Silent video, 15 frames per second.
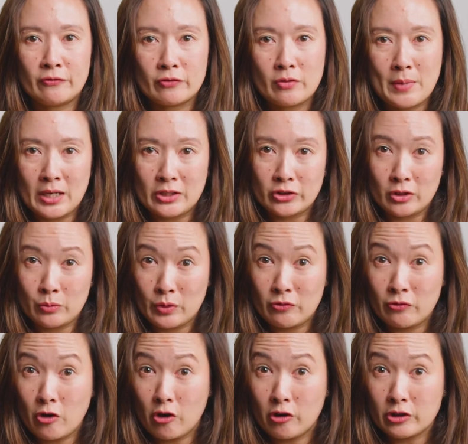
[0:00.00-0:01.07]
information
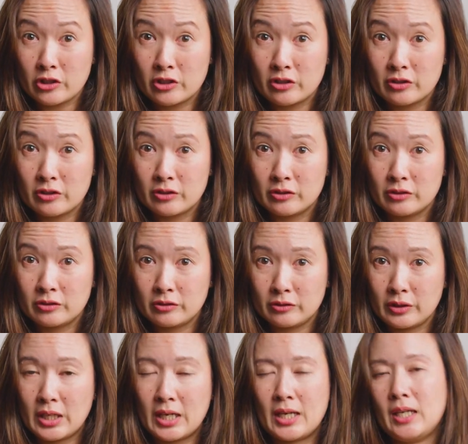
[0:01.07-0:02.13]
we've got,
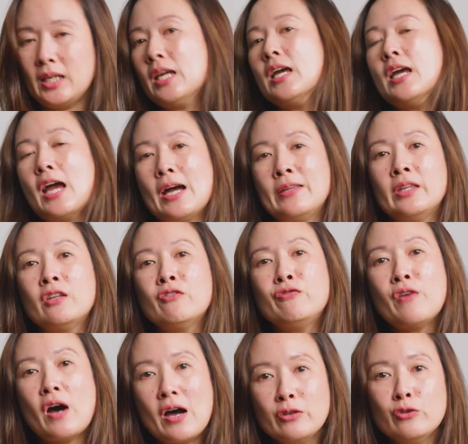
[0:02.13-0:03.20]
okay? And then the
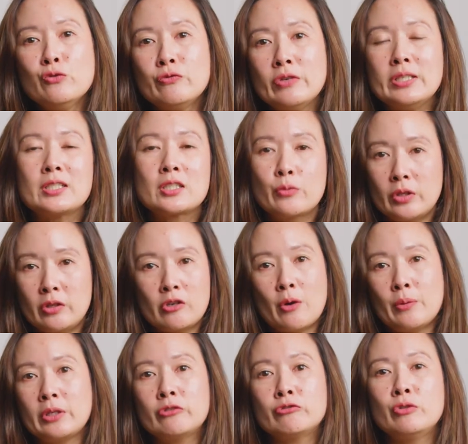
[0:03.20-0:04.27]
final risk with
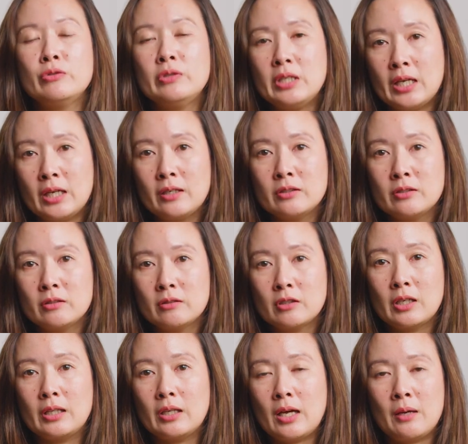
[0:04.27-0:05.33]
going through the
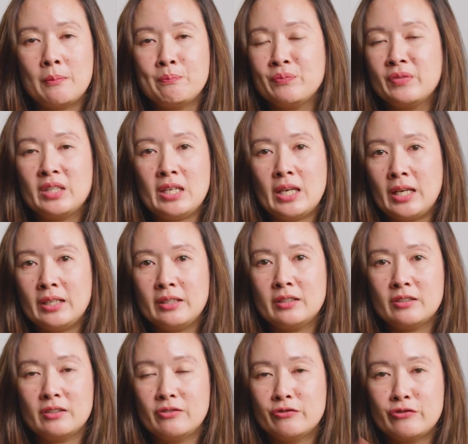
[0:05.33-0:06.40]
egg
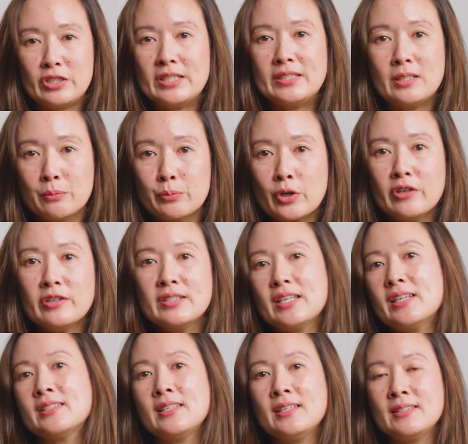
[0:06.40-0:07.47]
freezing
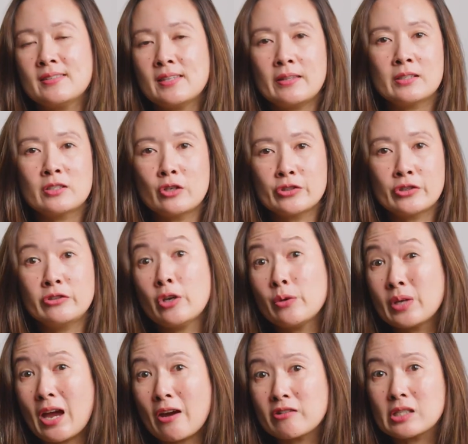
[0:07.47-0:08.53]
process is that there's also no
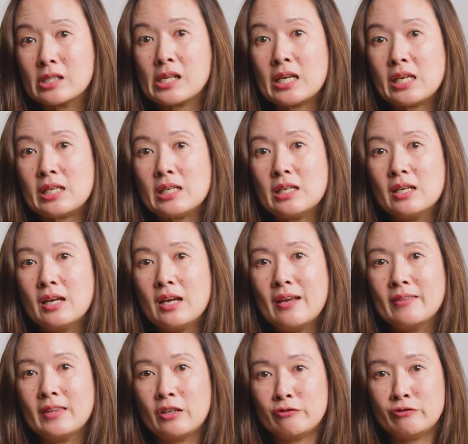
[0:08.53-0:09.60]
guarantee
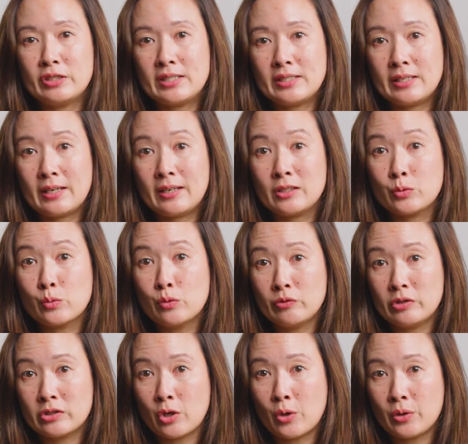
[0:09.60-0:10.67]
that freezing eggs will
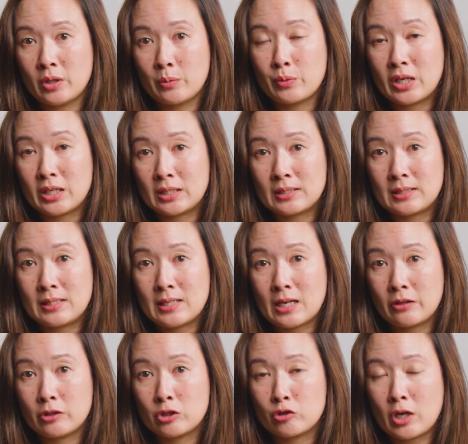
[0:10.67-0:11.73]
result in a pregnancy
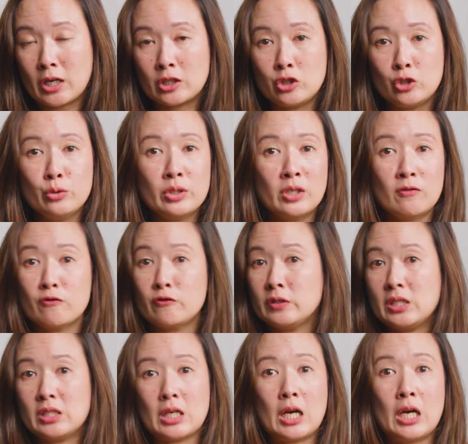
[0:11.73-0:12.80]
down the track. You can
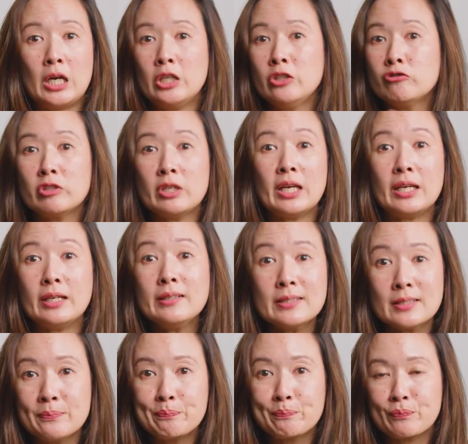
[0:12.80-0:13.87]
freeze 100
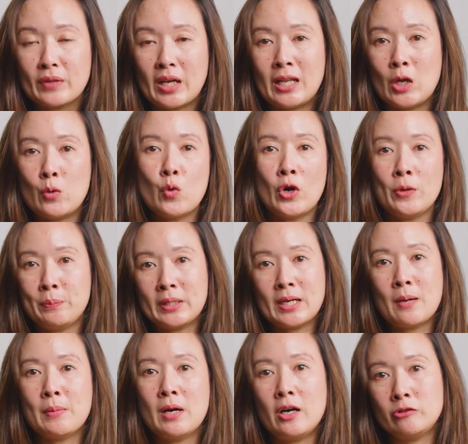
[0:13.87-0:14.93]
eggs and it won't
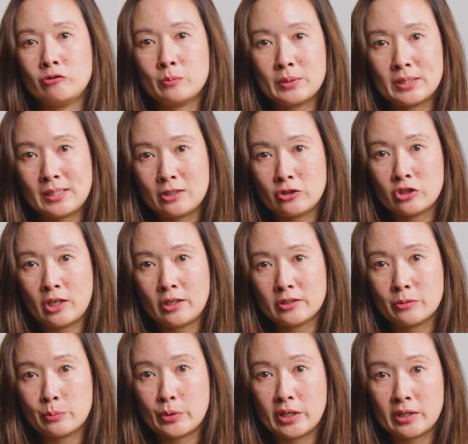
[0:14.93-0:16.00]
become 100%
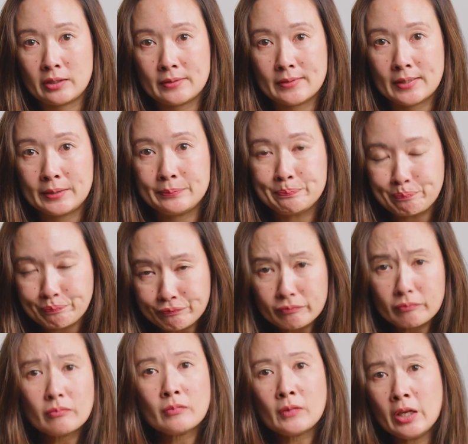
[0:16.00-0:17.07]
chance of pregnancy.
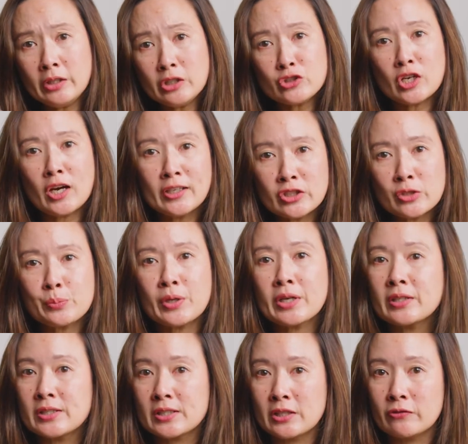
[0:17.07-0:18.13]
And the chance of
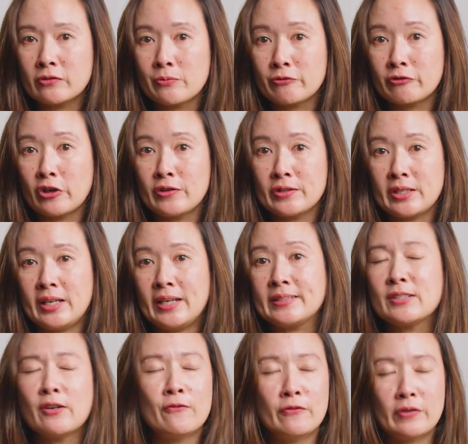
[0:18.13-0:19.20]
pregnancy from frozen
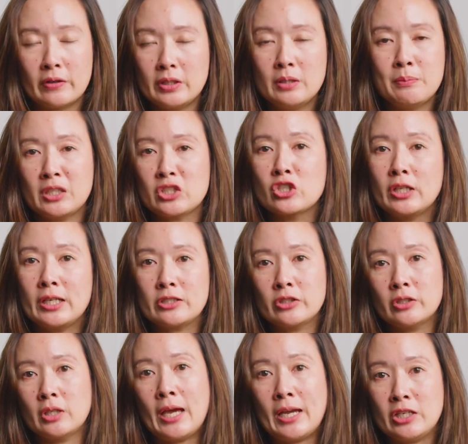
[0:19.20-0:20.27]
eggs are very much linked
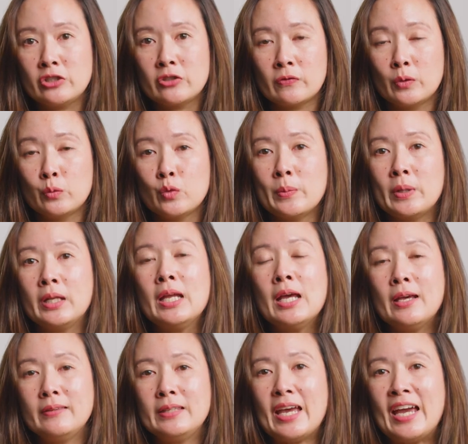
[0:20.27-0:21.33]
to the age of the woman,
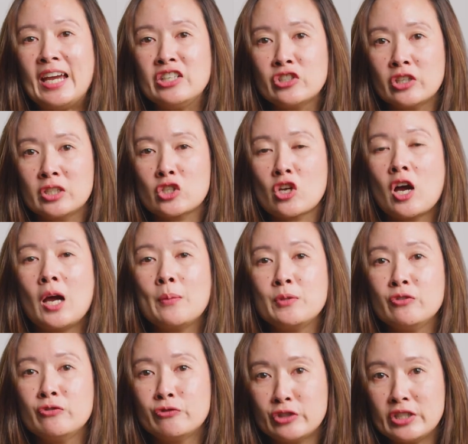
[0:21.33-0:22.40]
the age at the time
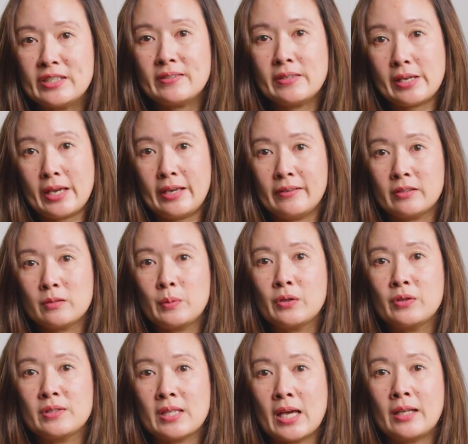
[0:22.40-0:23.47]
you freeze the eggs,
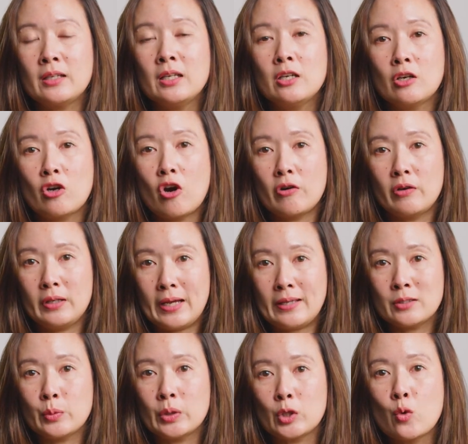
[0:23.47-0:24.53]
because that
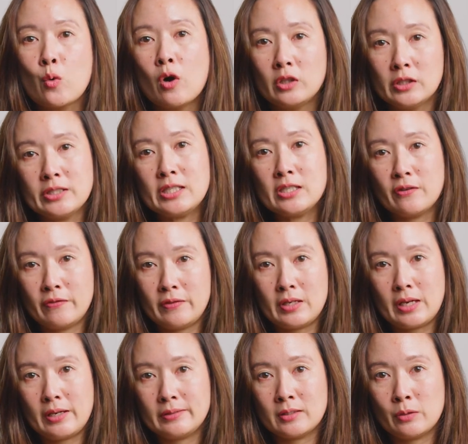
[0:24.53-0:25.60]
correlates with the quality of
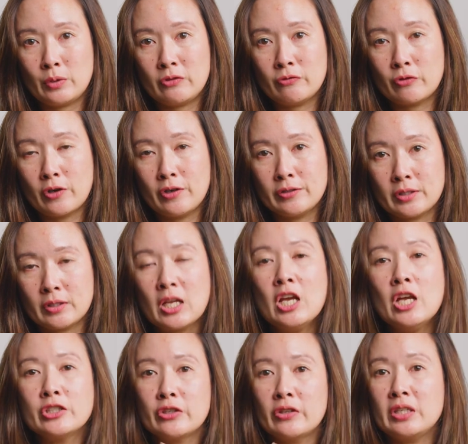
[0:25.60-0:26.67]
the eggs that we've frozen.
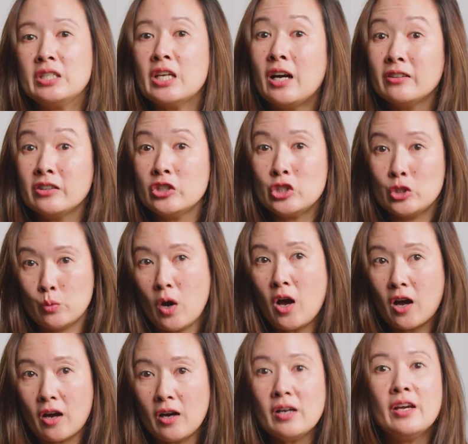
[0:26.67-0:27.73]
So the younger you
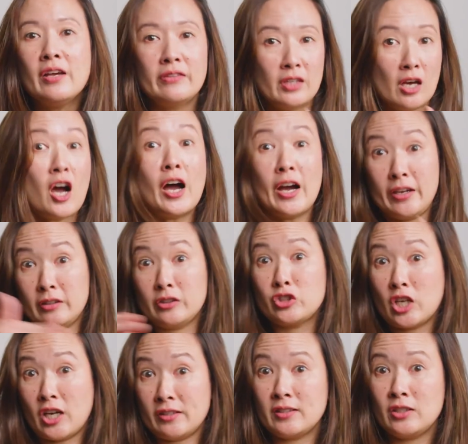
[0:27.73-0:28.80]
are, the higher the
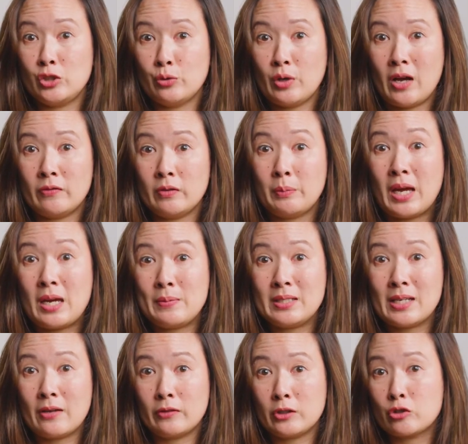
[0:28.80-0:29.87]
chance that you'll have a baby
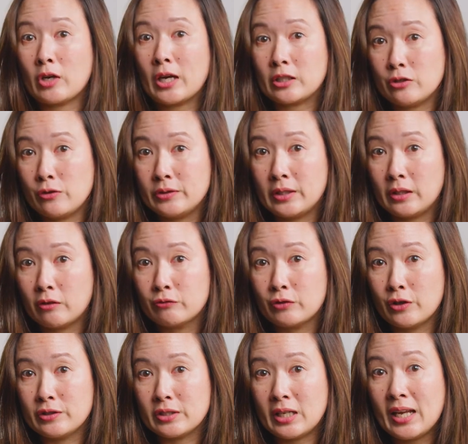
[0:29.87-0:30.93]
down the track using the
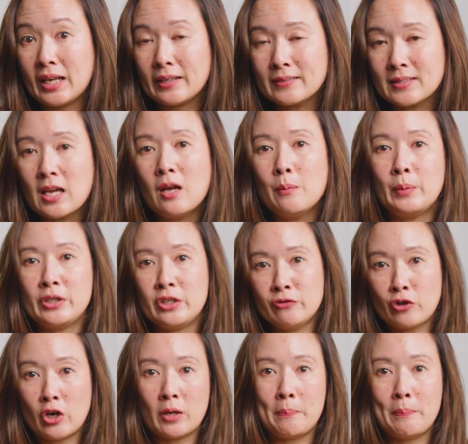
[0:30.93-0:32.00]
frozen eggs, but you've
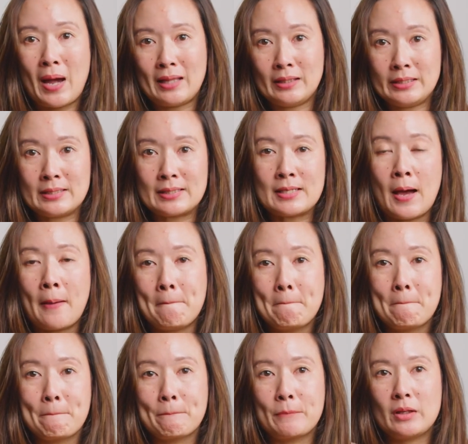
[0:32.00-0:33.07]
got to balance up
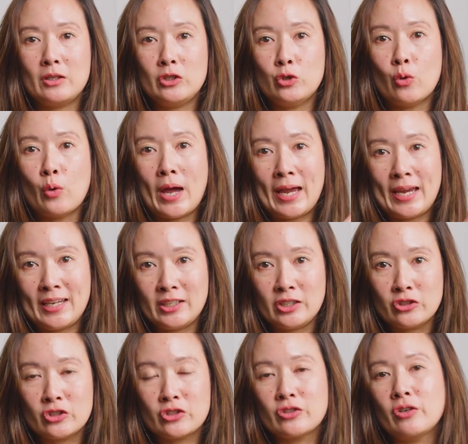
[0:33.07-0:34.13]
your
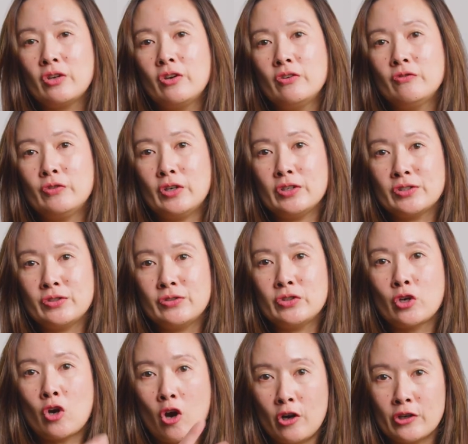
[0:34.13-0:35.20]
age versus
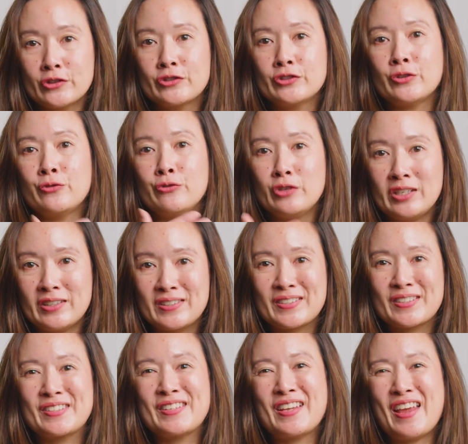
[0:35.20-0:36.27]
the costs and
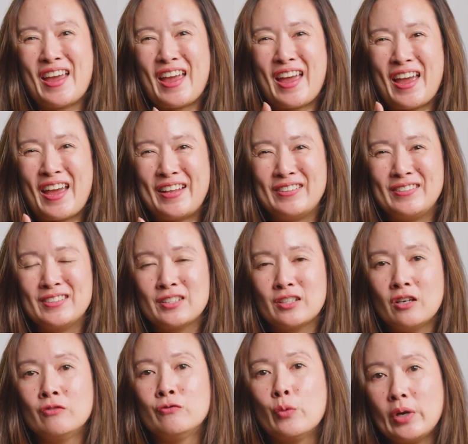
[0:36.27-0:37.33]
risks and
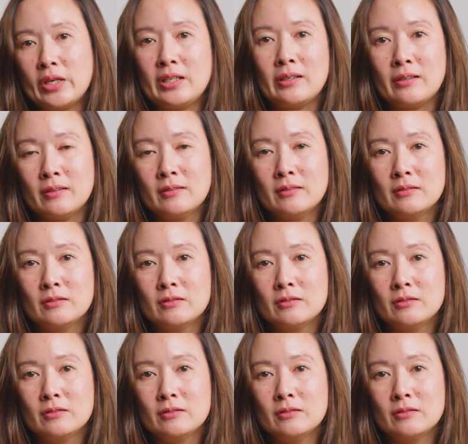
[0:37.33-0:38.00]
avoiding